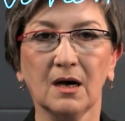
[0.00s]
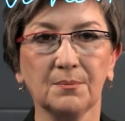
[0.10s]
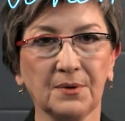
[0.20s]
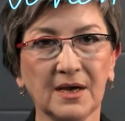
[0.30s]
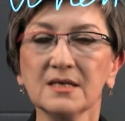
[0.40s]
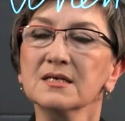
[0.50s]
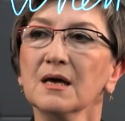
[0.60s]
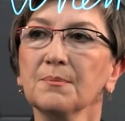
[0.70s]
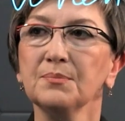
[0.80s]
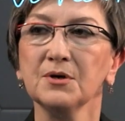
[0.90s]
we will
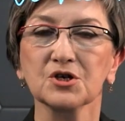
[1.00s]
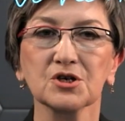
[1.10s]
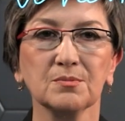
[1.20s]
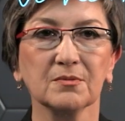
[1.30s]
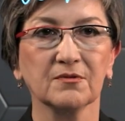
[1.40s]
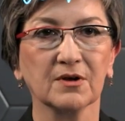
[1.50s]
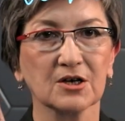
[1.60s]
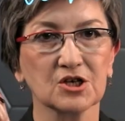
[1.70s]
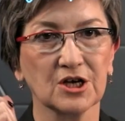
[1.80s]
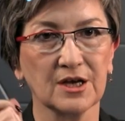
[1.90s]
again write down the
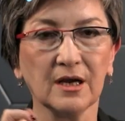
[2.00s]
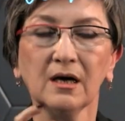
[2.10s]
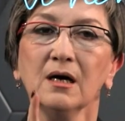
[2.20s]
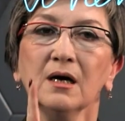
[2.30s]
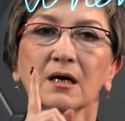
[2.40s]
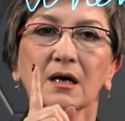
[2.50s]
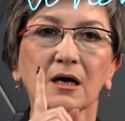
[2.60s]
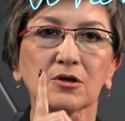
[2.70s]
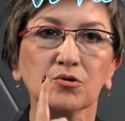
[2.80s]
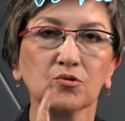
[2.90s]
expression that we
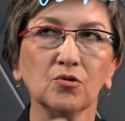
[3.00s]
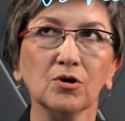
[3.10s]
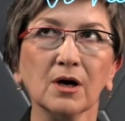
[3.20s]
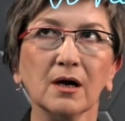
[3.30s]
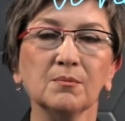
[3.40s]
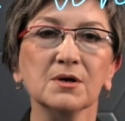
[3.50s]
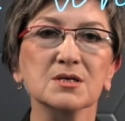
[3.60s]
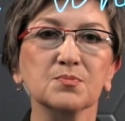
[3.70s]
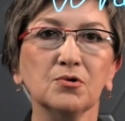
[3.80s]
use to write